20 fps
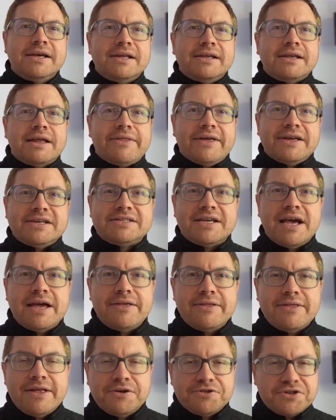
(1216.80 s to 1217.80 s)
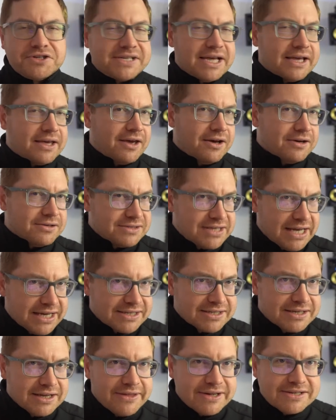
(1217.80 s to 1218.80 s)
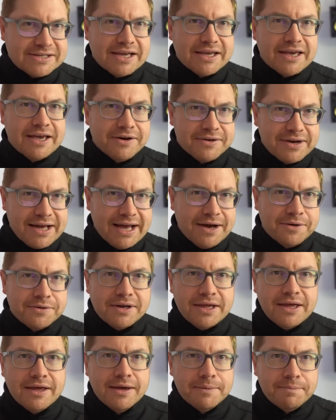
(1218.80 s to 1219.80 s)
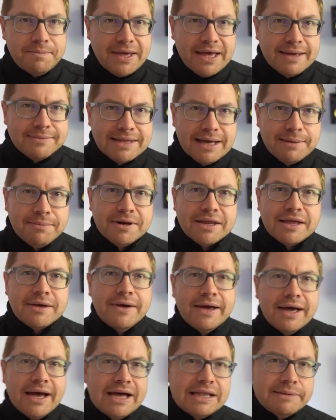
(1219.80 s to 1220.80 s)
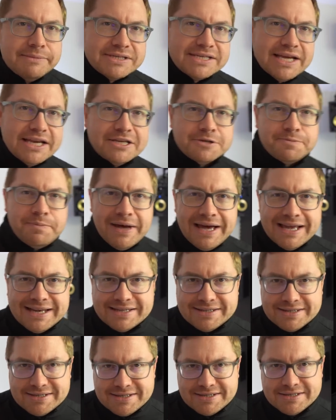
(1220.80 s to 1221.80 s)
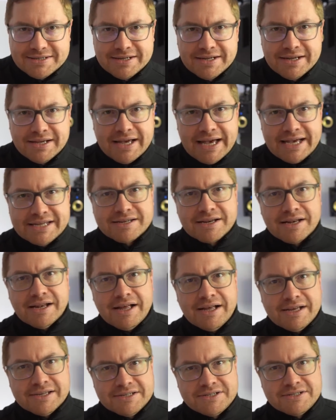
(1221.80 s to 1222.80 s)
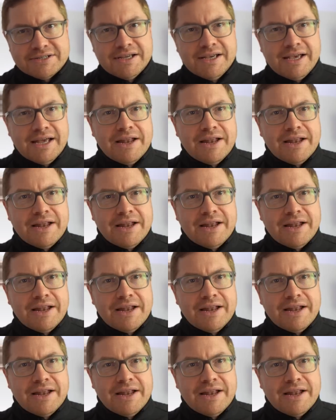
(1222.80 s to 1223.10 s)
Now, they say that they're not just taking on Tesla, they're taking on Audi, BMW, and the Mercedes-Benz S-Class.